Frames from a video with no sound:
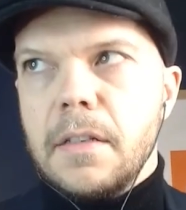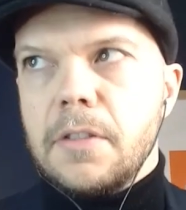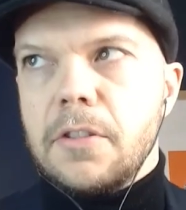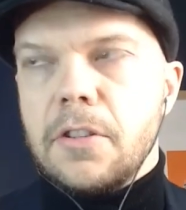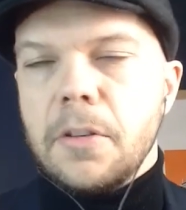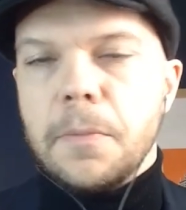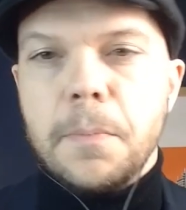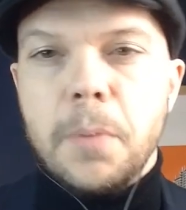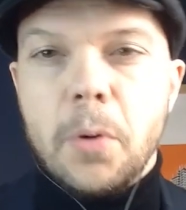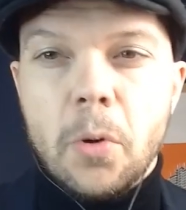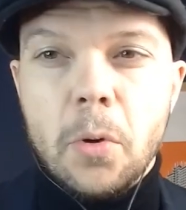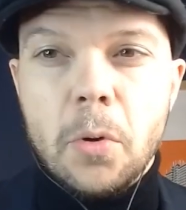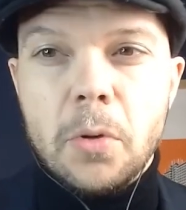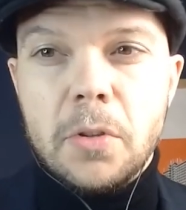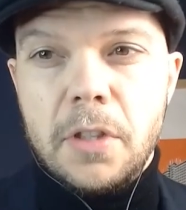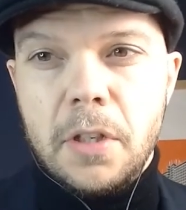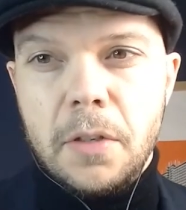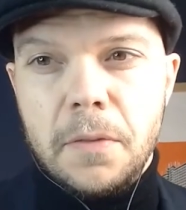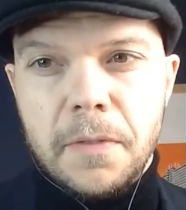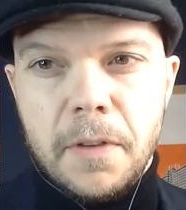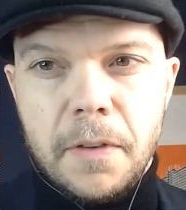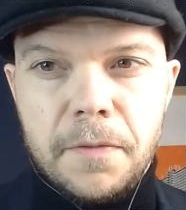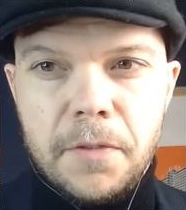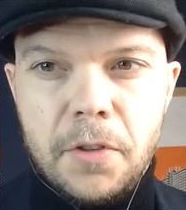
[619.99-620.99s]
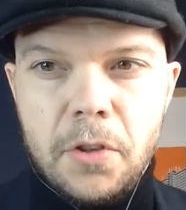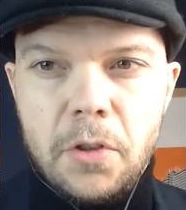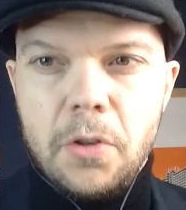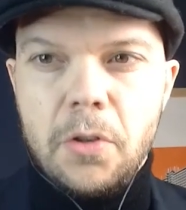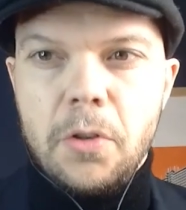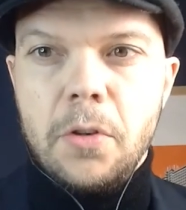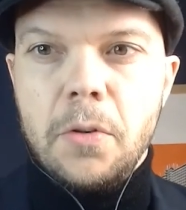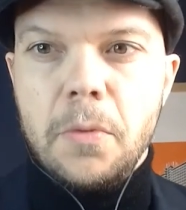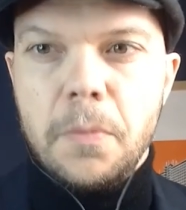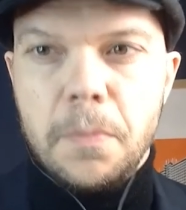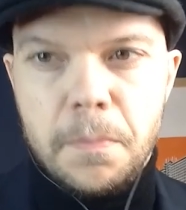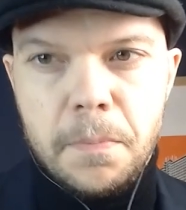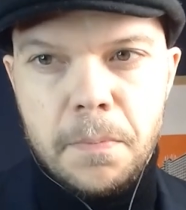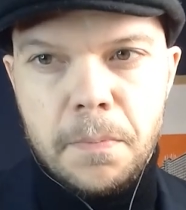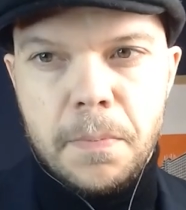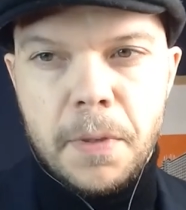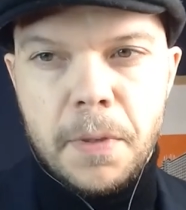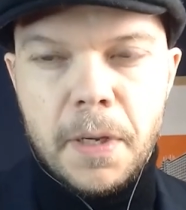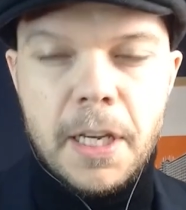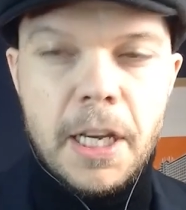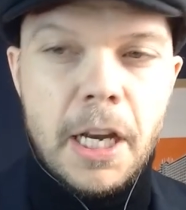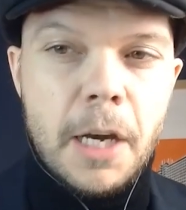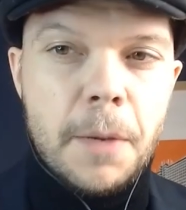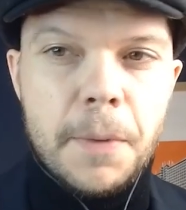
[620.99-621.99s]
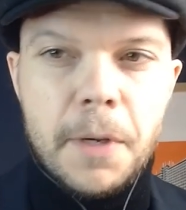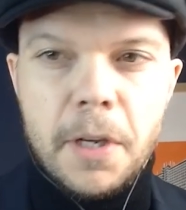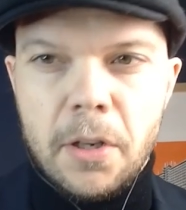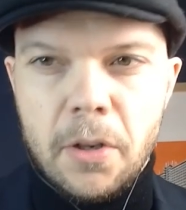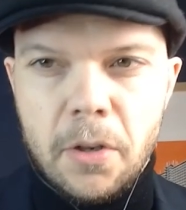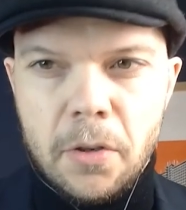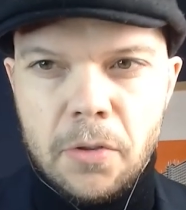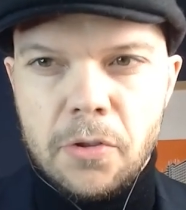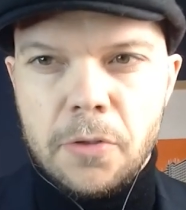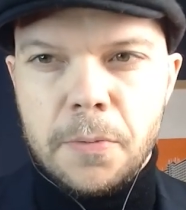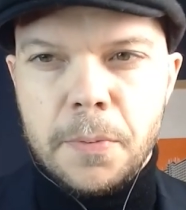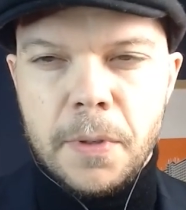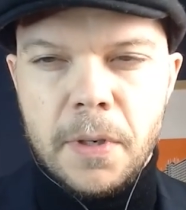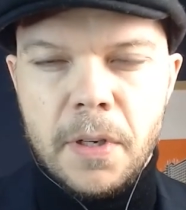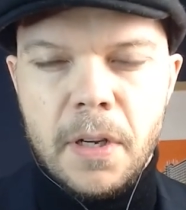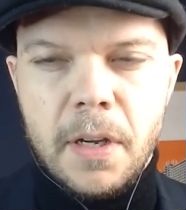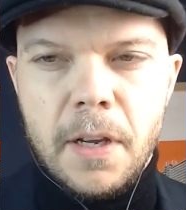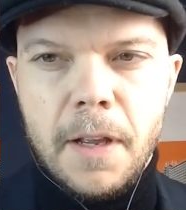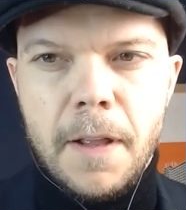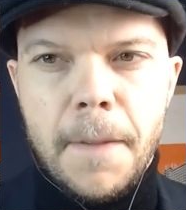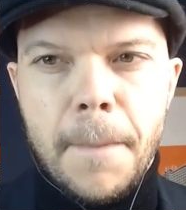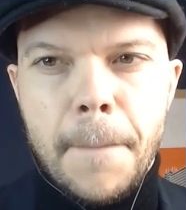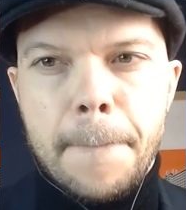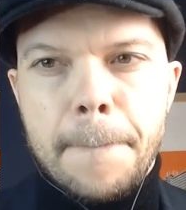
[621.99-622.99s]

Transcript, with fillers: supportive of you becoming an entrepreneur?